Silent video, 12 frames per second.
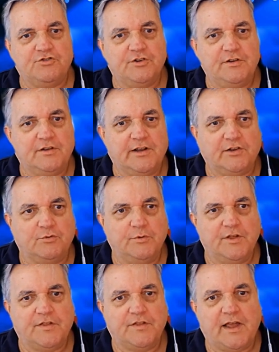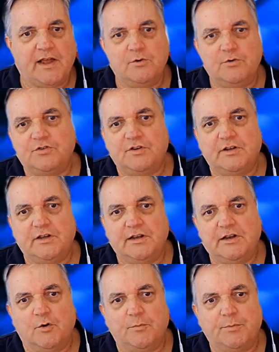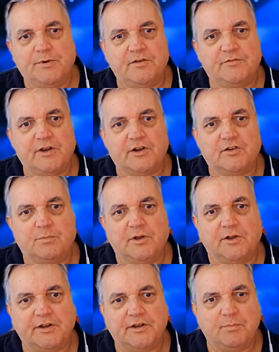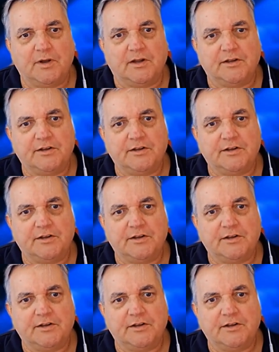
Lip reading: that's without any OpenFX plugin applied to